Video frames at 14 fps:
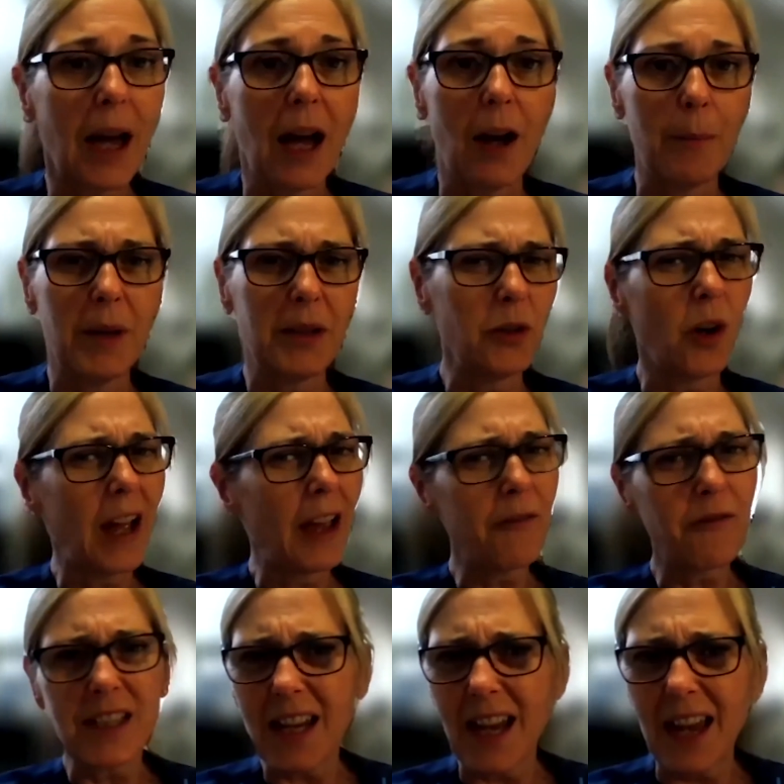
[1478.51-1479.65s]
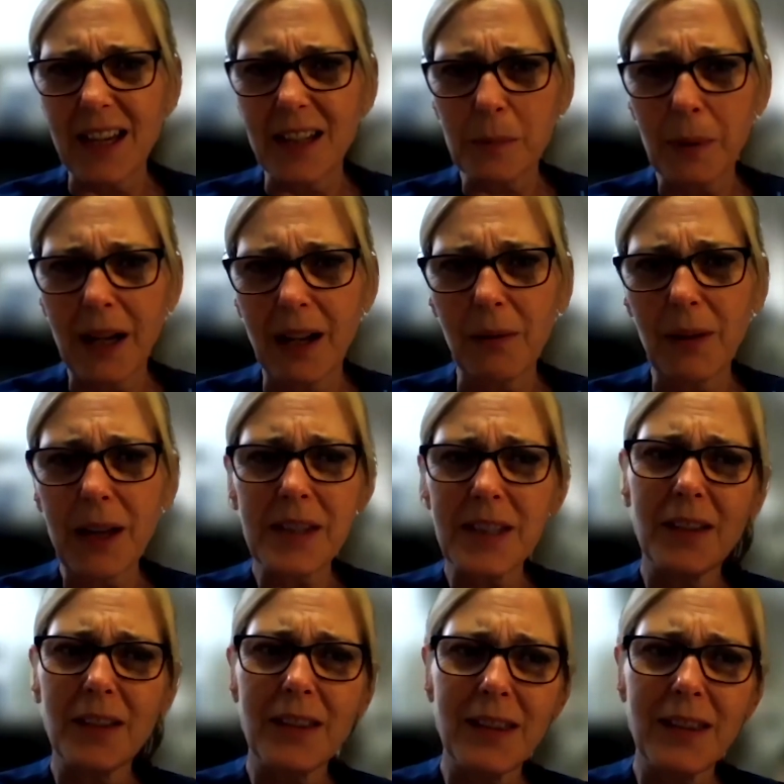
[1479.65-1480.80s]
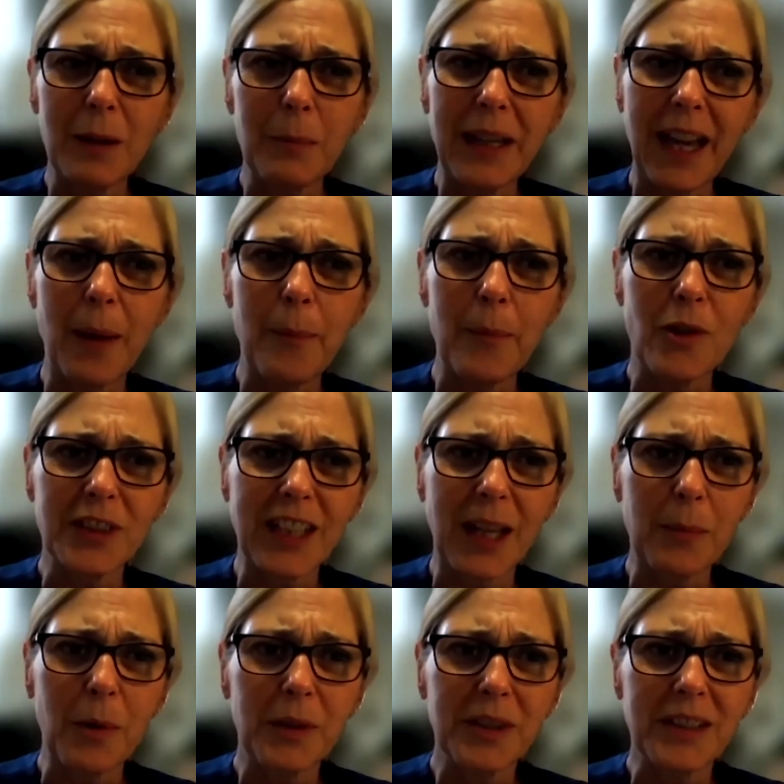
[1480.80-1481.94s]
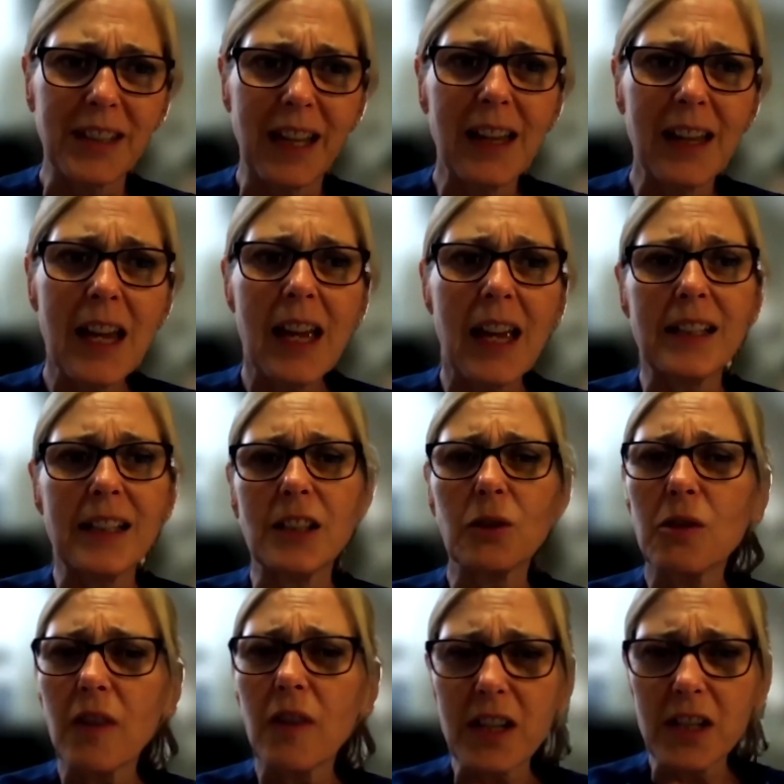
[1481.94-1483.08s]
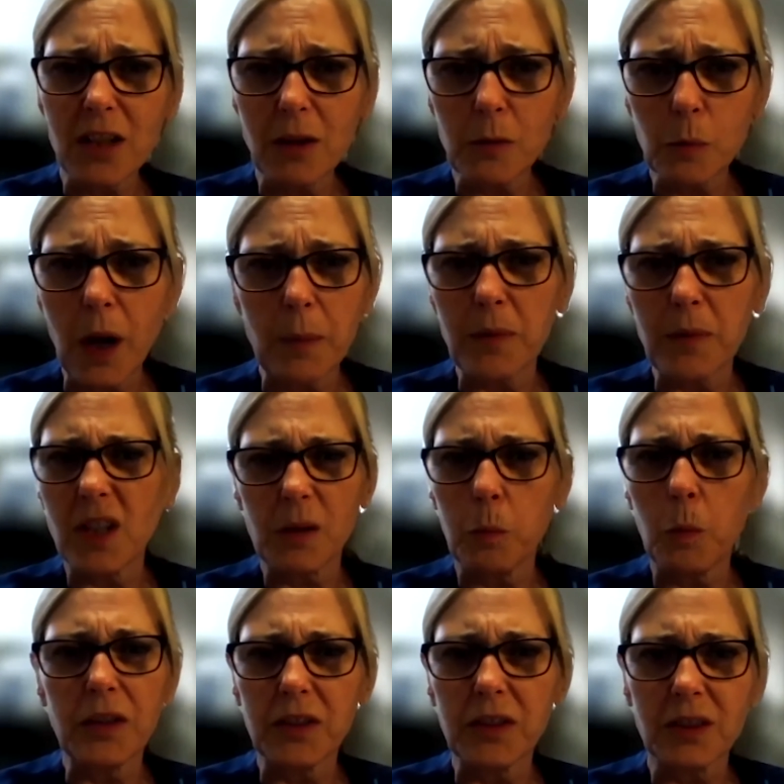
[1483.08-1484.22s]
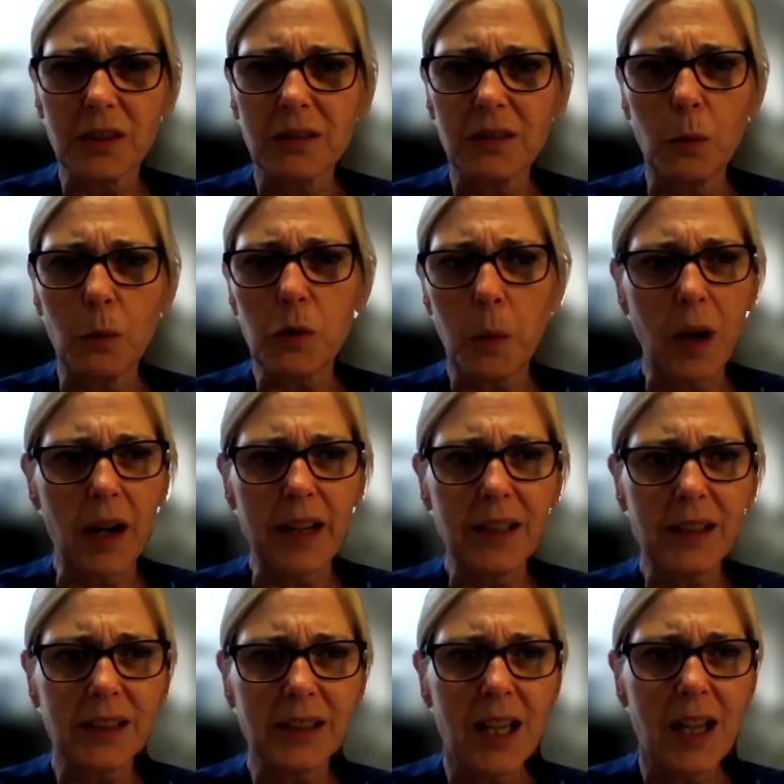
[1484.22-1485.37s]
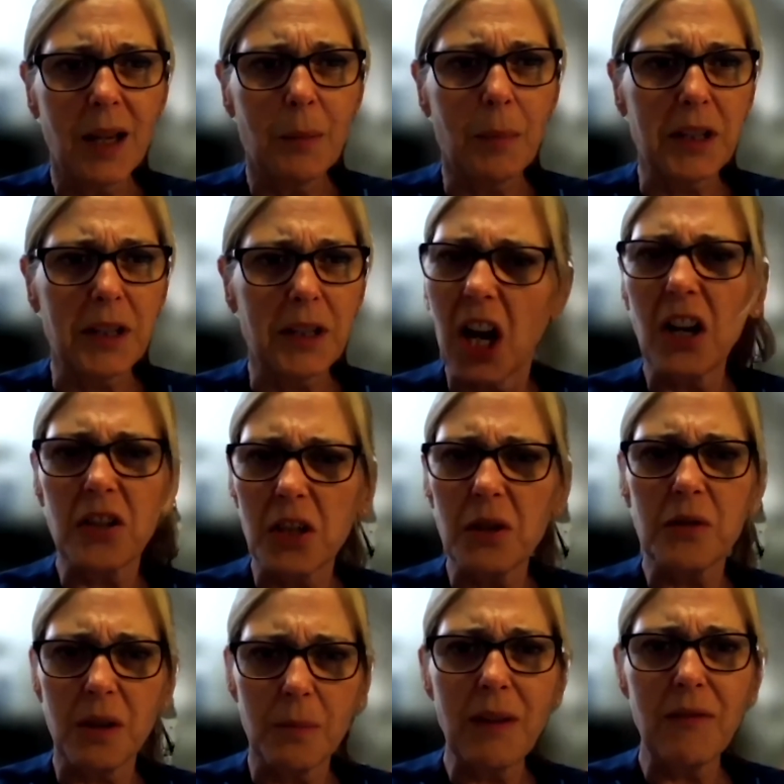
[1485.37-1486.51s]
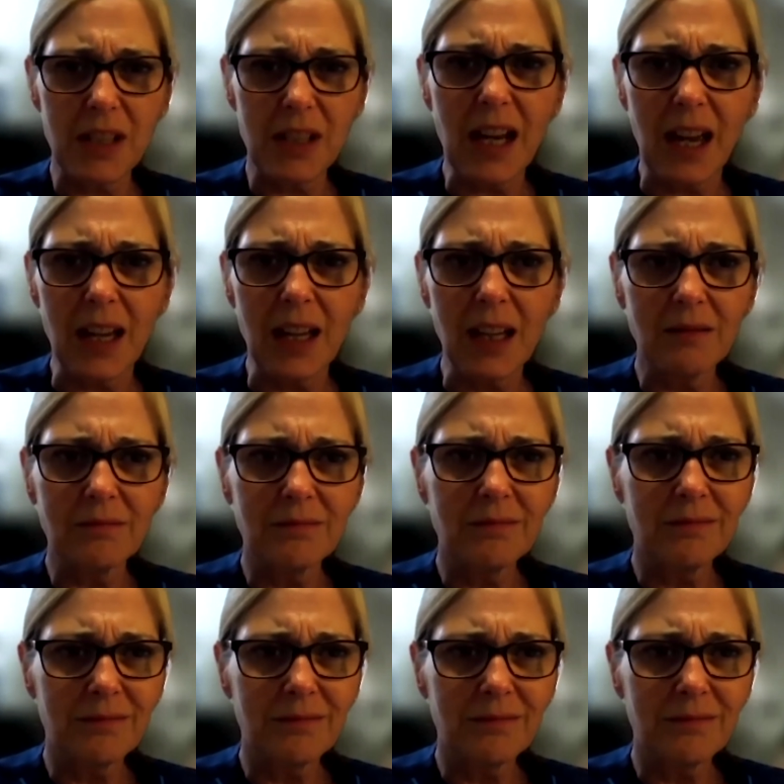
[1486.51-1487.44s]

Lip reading: Not every day as well. That's the other thing we came across, Emma, wasn't it? Is it's all right to use wipes just once or twice, but you can't use them every day.